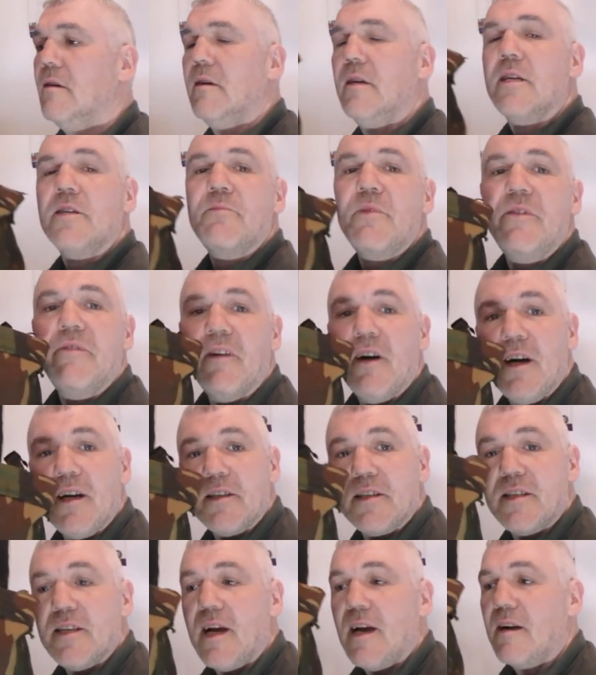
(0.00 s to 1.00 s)
There's my
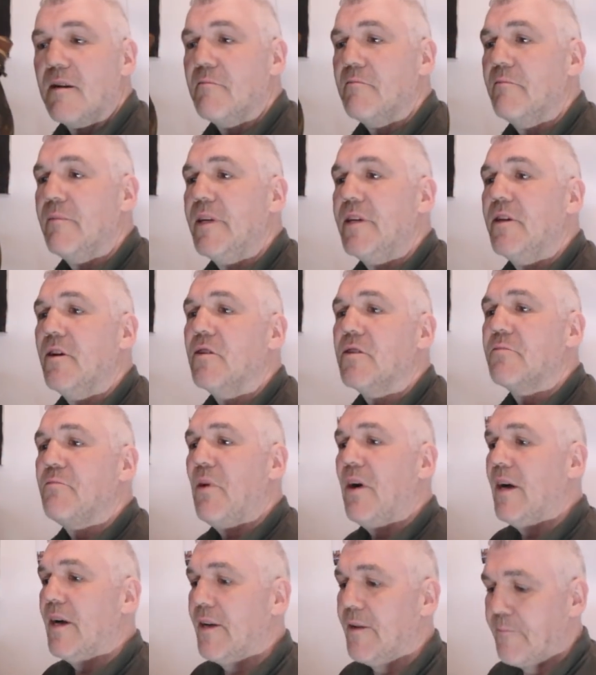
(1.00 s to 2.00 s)
fart sack, my DOS
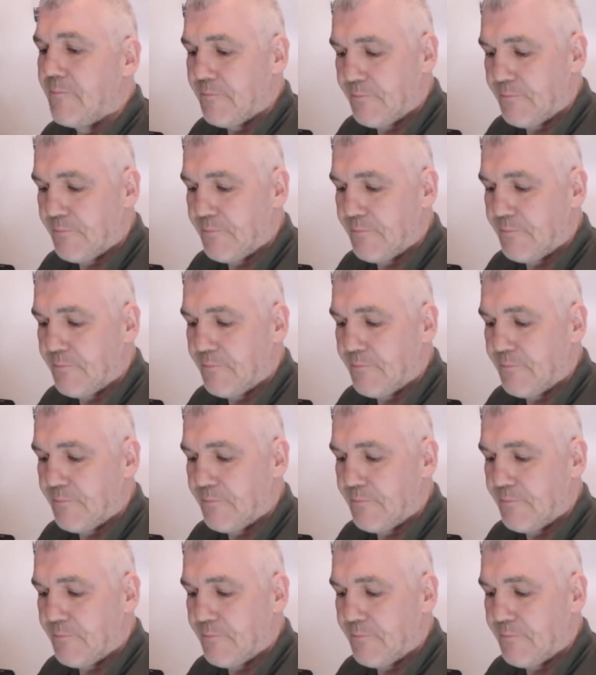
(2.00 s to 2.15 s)
bag.